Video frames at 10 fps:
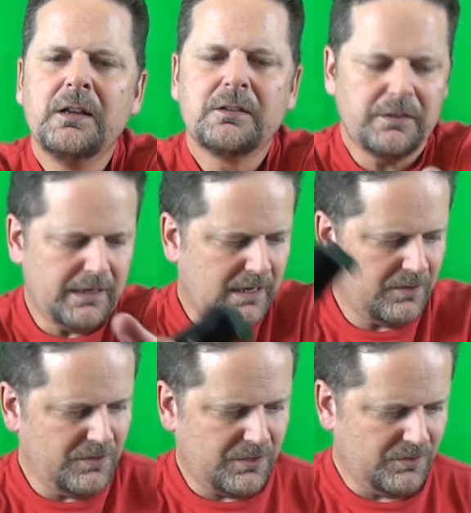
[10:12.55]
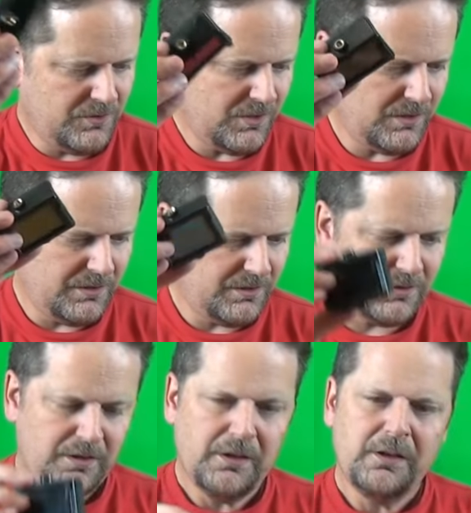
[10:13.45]
So now you can use all
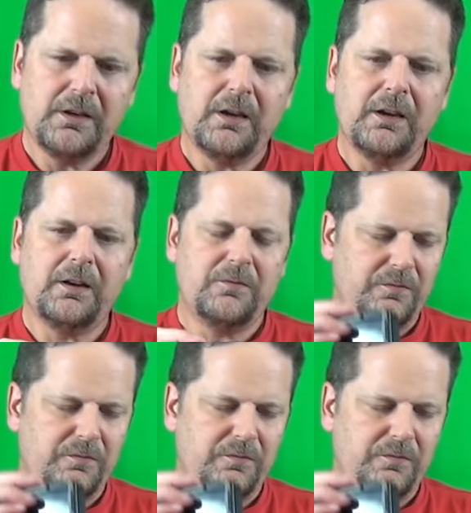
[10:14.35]
these uh,